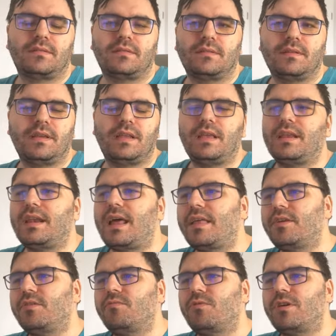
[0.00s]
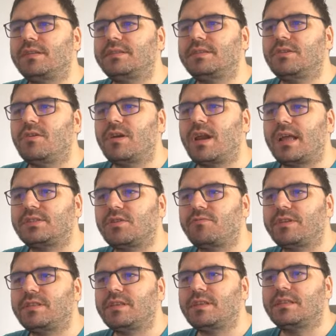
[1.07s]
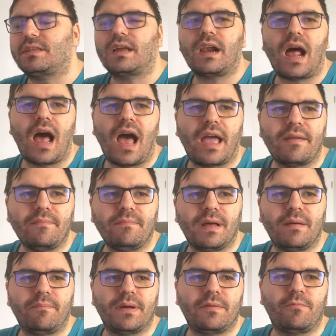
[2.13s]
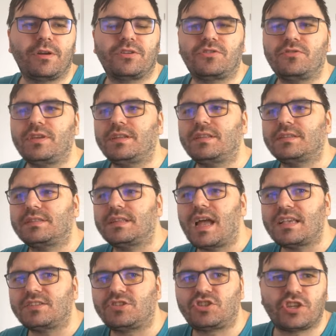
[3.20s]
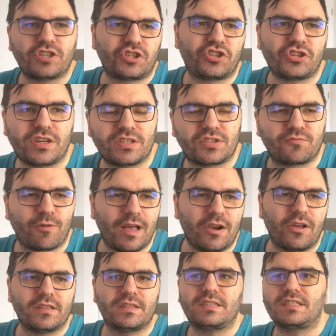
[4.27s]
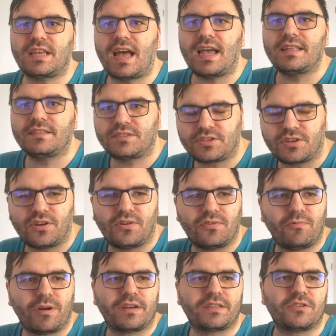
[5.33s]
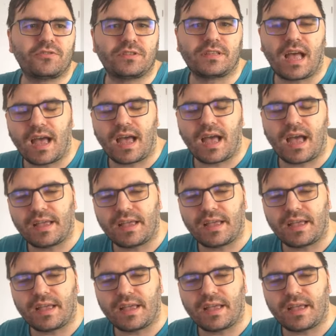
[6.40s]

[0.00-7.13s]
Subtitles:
In other words, all right, so we did crime, but we're doing this nice gesture as well on the side, so we're the good guys.